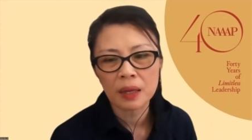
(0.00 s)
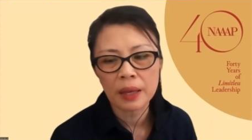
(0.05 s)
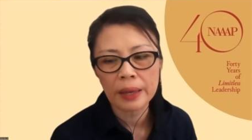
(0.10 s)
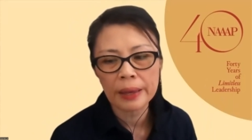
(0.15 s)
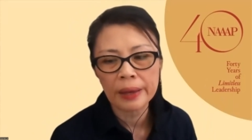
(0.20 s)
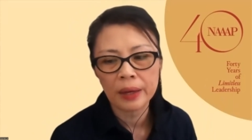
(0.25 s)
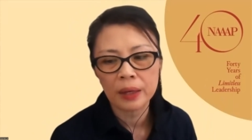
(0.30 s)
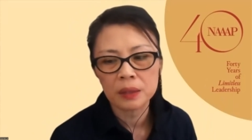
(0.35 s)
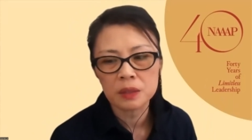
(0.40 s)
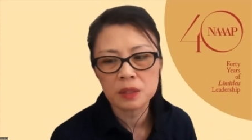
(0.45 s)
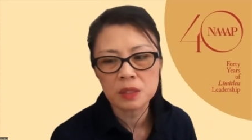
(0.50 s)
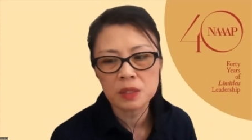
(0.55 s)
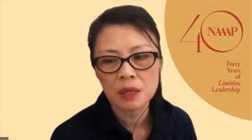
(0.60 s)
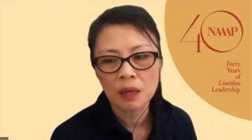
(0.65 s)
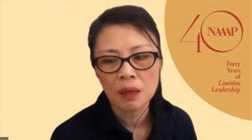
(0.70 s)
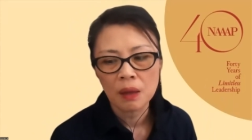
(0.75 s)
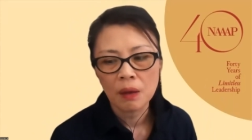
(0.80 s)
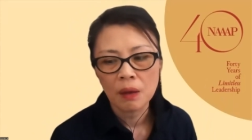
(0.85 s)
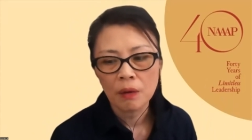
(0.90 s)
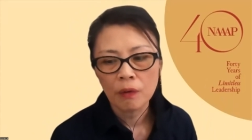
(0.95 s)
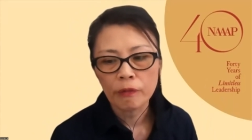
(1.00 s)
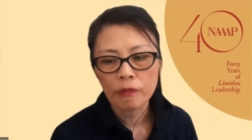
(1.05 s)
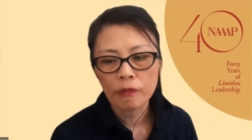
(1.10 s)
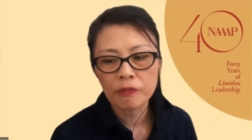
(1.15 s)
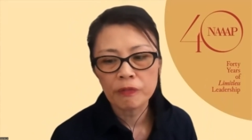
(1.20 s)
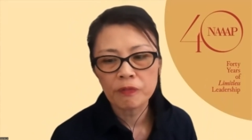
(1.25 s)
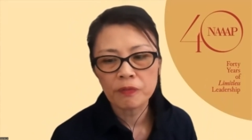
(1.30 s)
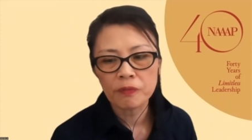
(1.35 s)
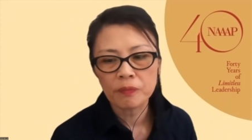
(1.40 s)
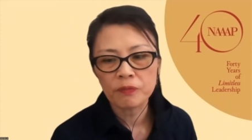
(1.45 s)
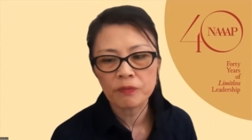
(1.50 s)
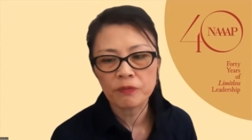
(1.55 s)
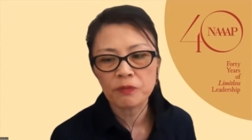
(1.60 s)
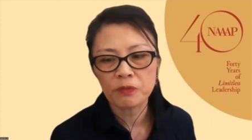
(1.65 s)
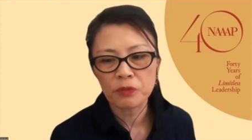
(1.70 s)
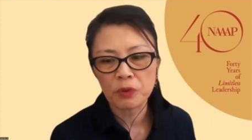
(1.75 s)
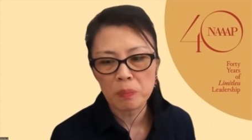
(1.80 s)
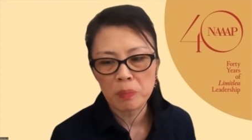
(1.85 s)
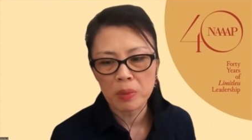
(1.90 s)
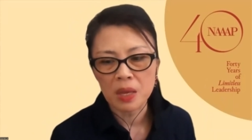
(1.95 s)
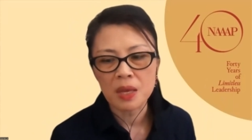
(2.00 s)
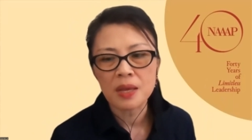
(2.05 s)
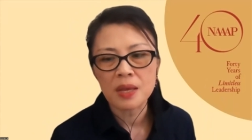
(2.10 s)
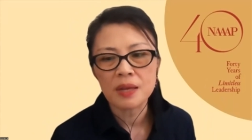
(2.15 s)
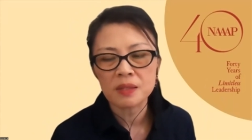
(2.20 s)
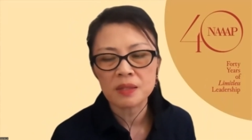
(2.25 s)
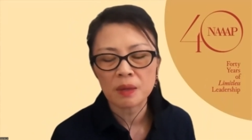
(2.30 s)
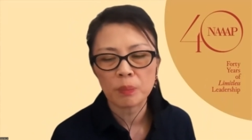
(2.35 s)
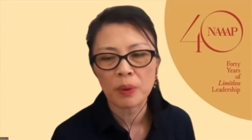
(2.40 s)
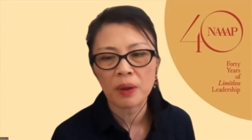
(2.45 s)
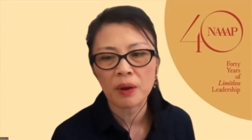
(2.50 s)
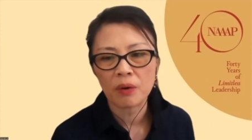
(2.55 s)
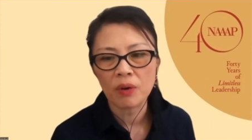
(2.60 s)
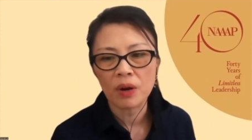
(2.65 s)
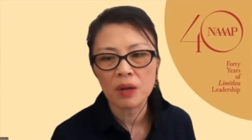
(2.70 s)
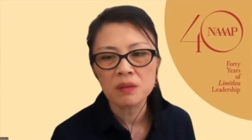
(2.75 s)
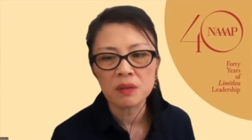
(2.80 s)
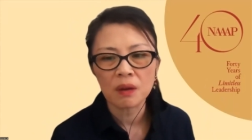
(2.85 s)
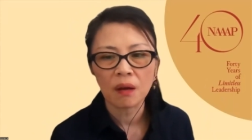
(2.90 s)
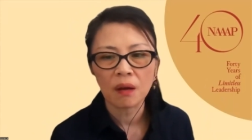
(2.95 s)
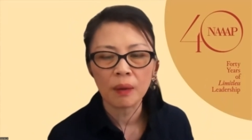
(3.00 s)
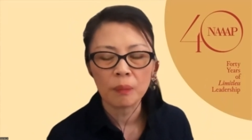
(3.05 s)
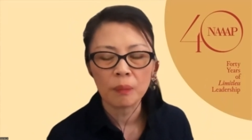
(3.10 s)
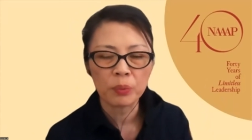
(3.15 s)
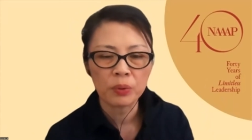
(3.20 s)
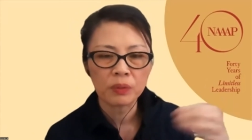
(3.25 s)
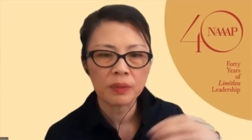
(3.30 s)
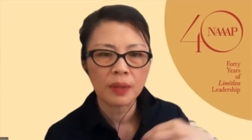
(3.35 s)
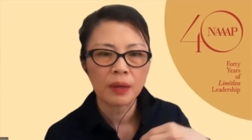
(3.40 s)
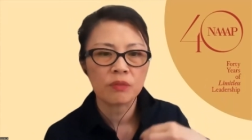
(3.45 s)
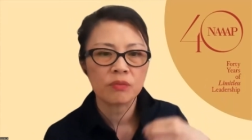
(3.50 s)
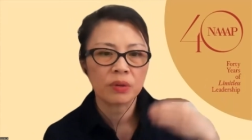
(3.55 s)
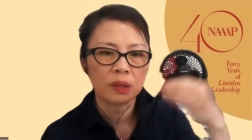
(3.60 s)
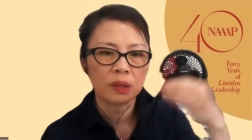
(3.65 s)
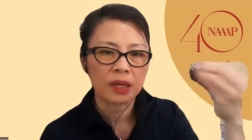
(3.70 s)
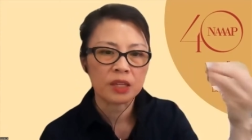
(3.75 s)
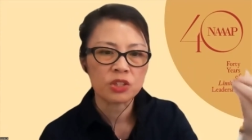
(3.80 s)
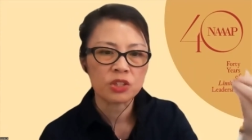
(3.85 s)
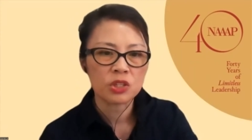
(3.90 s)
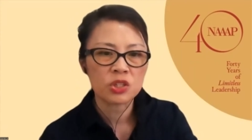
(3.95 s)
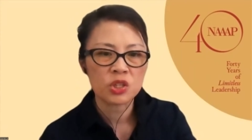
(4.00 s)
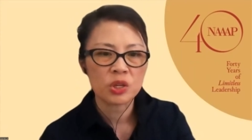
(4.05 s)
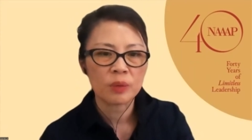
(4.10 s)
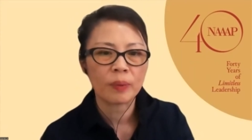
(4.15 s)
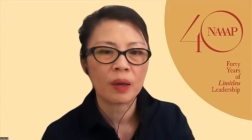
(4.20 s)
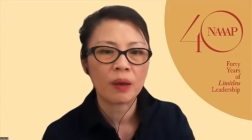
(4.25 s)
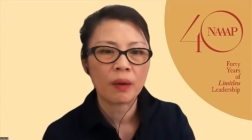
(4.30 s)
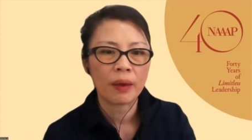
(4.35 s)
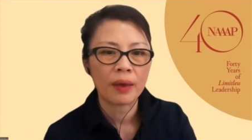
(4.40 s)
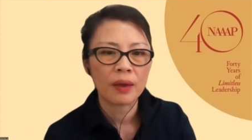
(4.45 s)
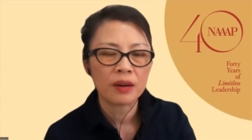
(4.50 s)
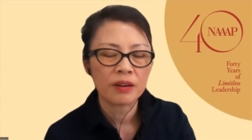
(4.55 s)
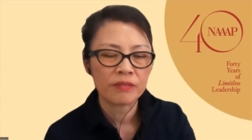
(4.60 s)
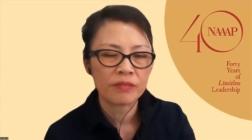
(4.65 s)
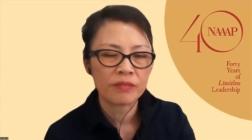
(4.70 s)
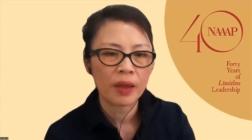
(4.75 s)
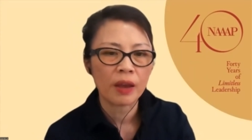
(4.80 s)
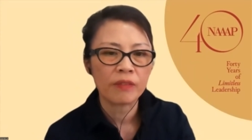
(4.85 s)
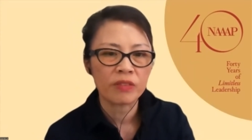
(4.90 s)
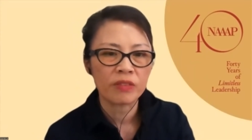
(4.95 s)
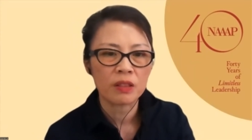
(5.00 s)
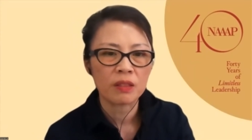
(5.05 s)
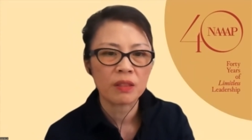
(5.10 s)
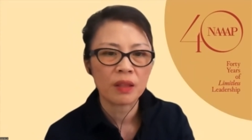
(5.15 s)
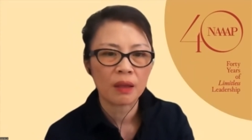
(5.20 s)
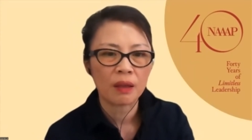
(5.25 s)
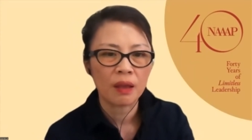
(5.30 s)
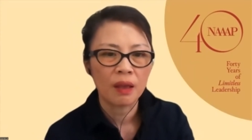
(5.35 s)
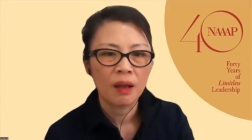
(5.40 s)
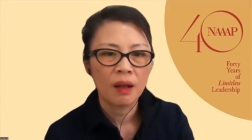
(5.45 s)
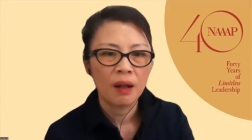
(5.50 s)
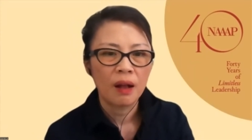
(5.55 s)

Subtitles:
And for me as a parent, I put that relationship ahead of everything.